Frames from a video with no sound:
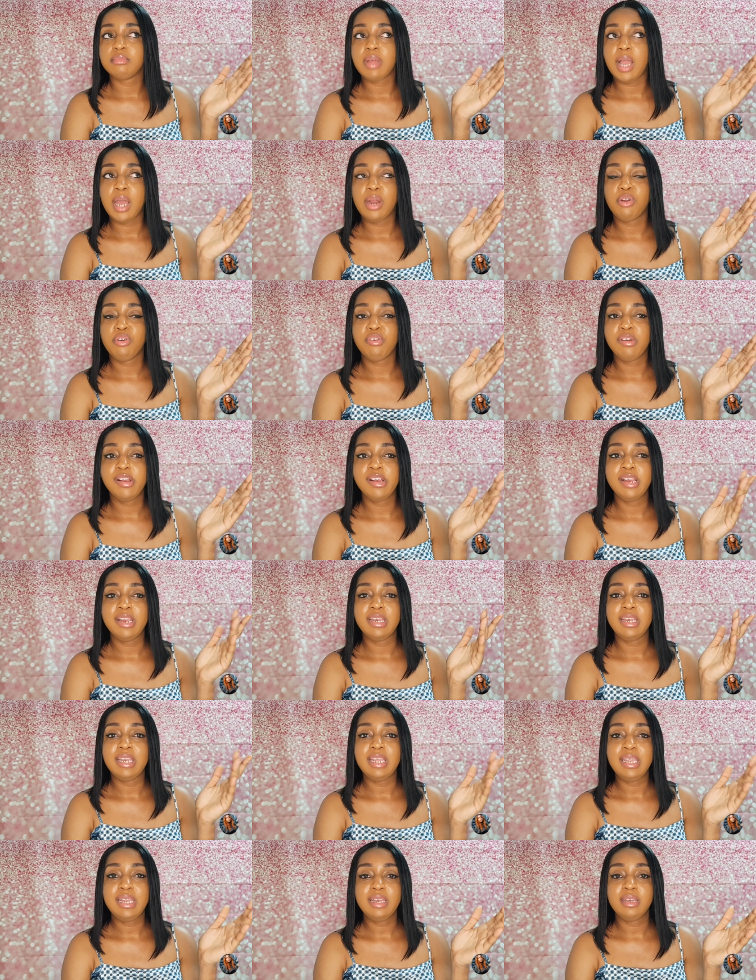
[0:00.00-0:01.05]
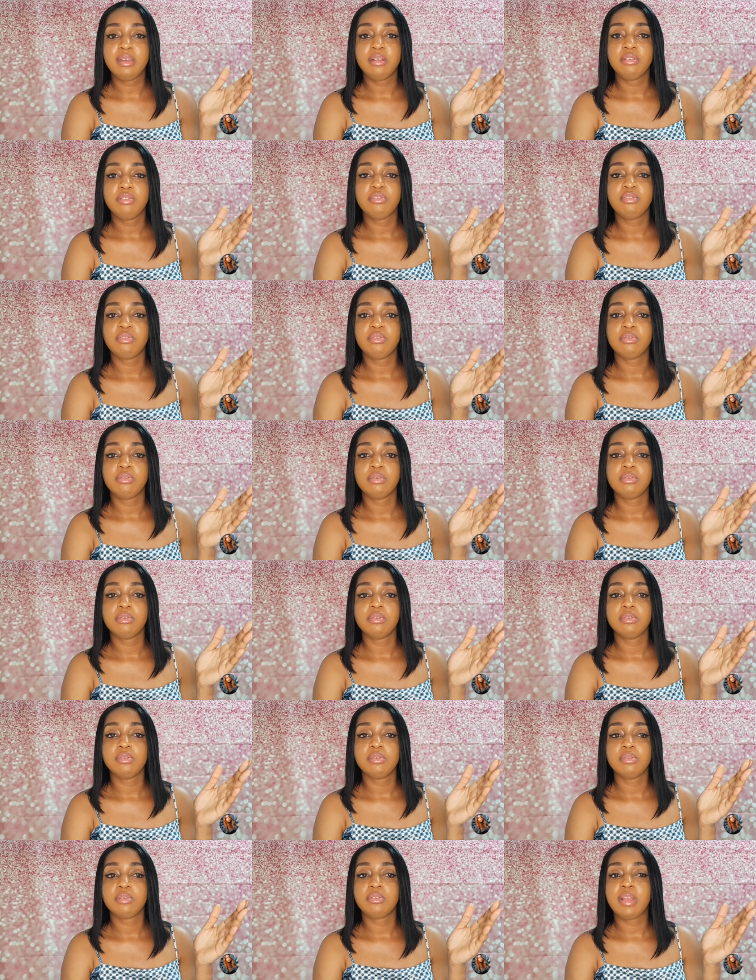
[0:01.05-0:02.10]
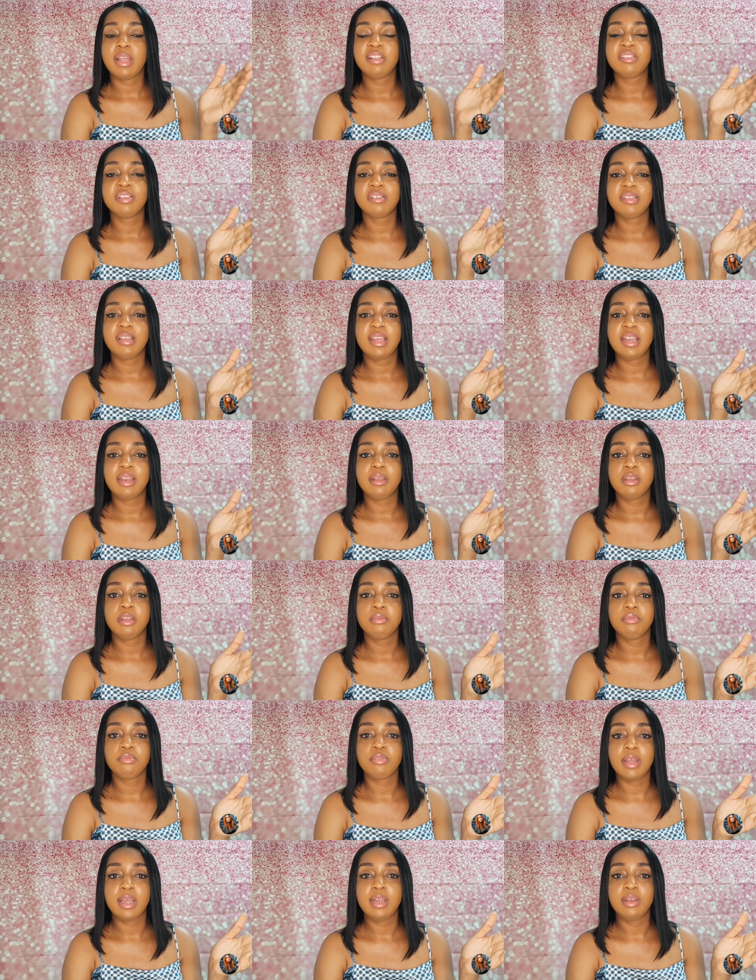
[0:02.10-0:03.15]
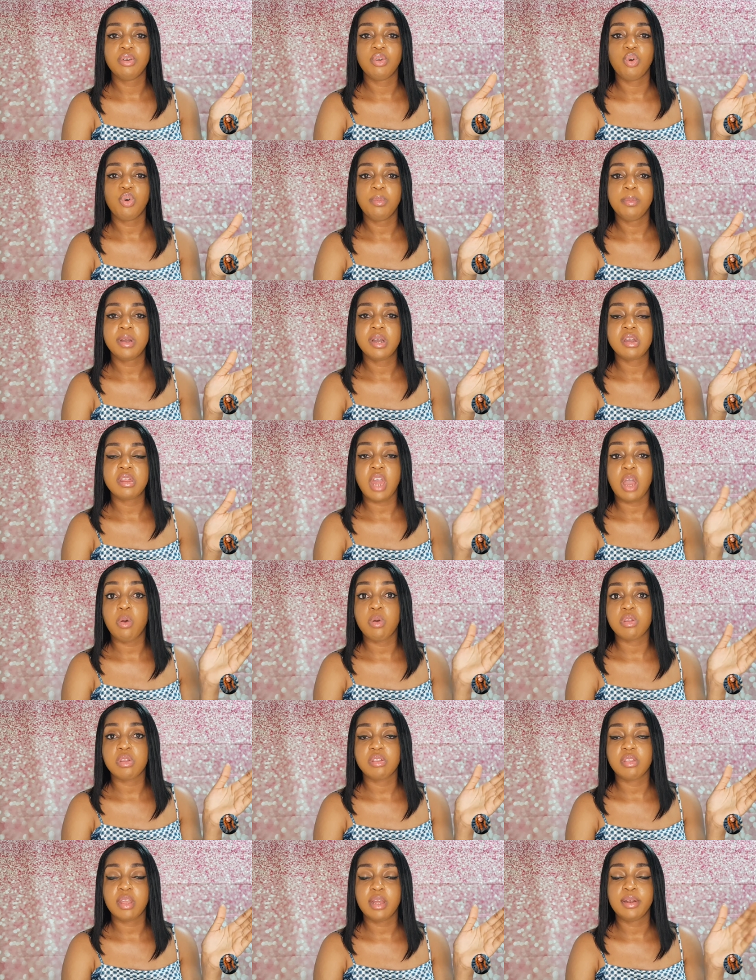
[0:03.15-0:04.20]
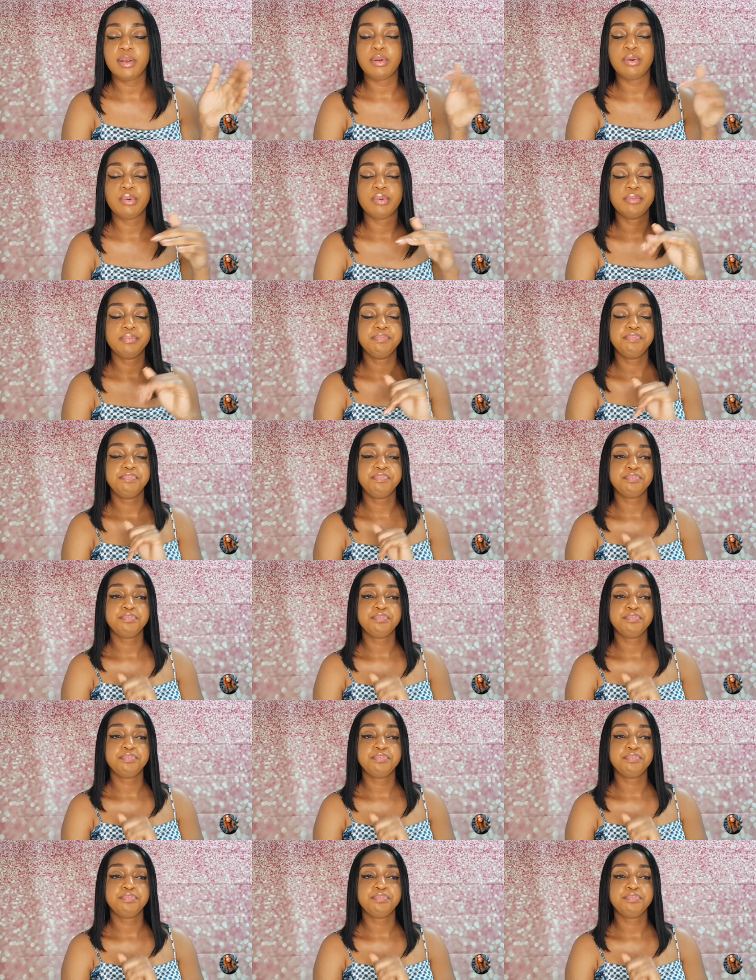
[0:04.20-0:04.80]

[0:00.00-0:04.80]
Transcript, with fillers: I don't really need to to entertain him right now because I wasn't alone.